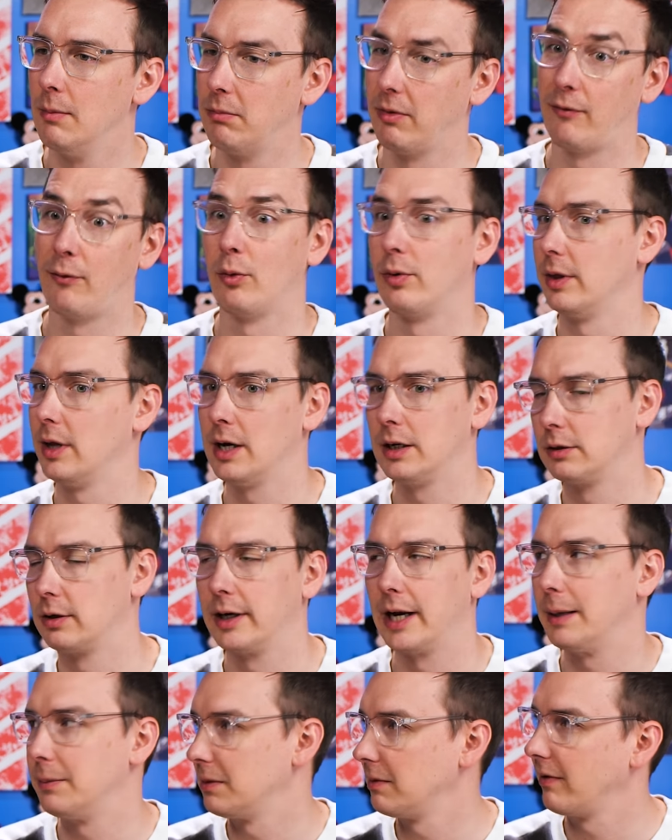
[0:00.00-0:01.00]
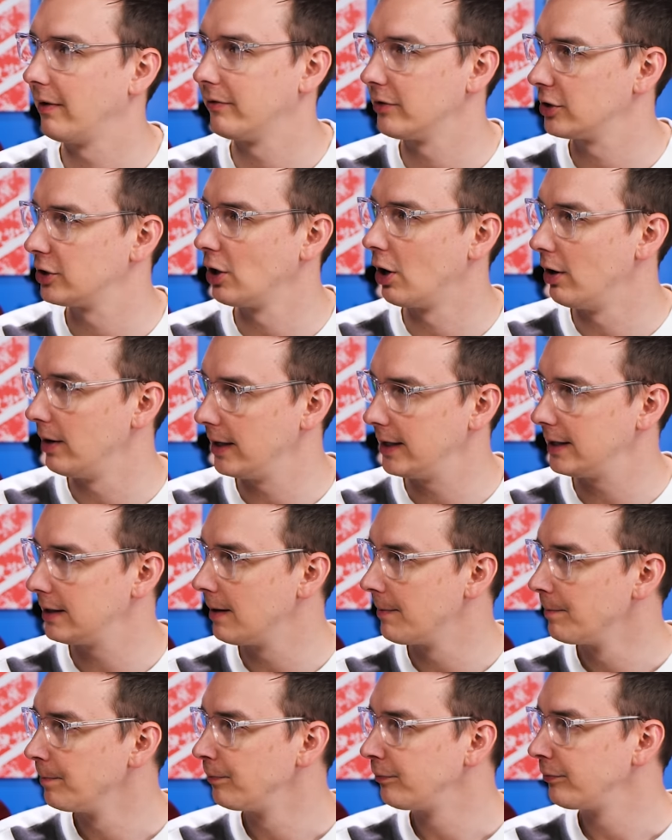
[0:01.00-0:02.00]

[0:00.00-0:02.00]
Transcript: before the Hunger Games have ever started,